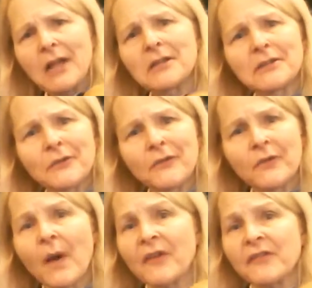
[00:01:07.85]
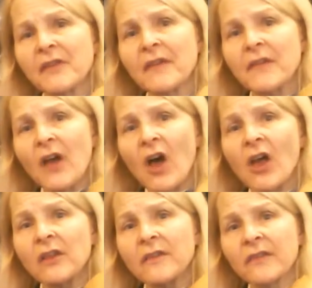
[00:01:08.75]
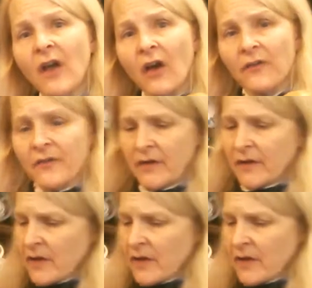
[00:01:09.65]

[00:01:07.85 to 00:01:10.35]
little squash until it's all soft.